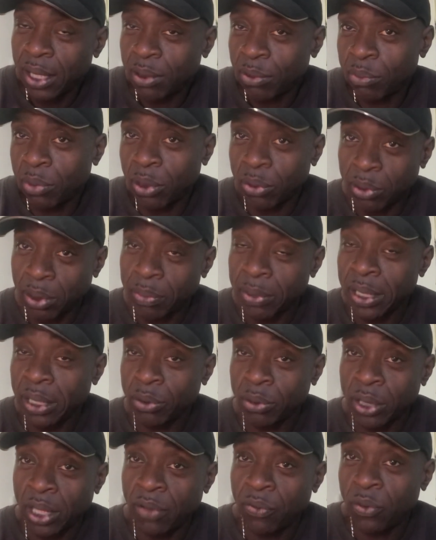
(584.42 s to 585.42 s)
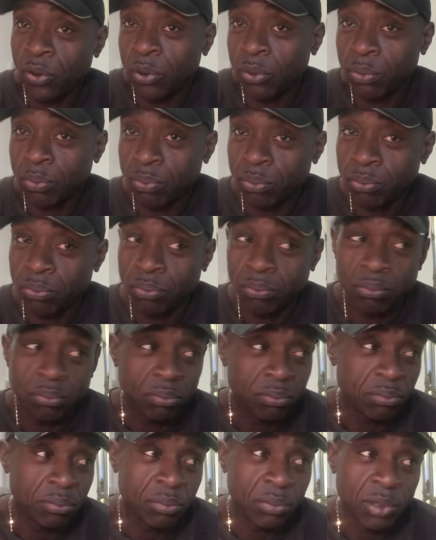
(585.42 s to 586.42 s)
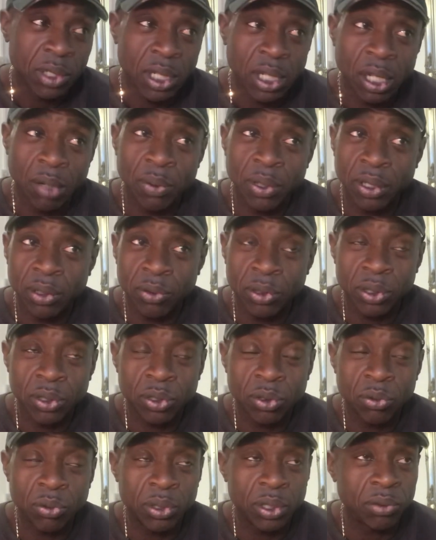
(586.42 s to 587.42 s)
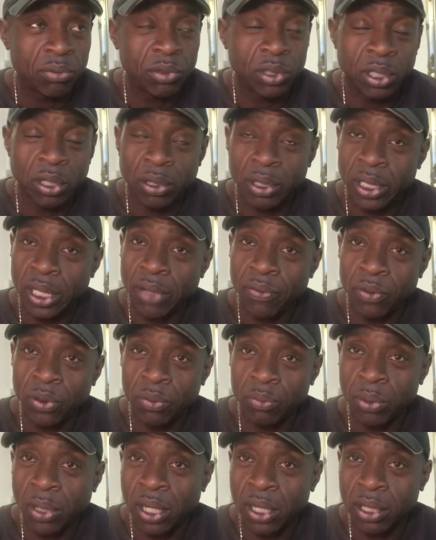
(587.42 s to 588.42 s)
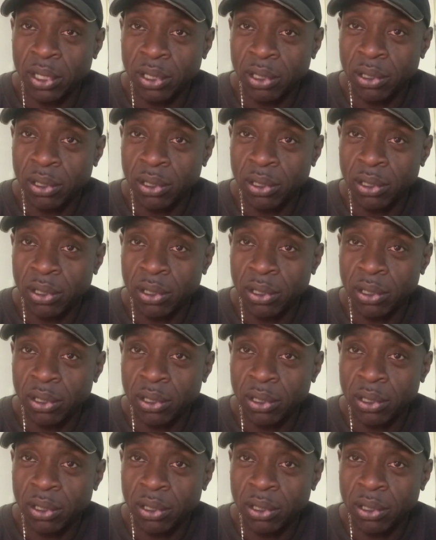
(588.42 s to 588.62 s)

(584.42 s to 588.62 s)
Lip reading: Oh, I mean, it'll give you. I mean, it'll give you like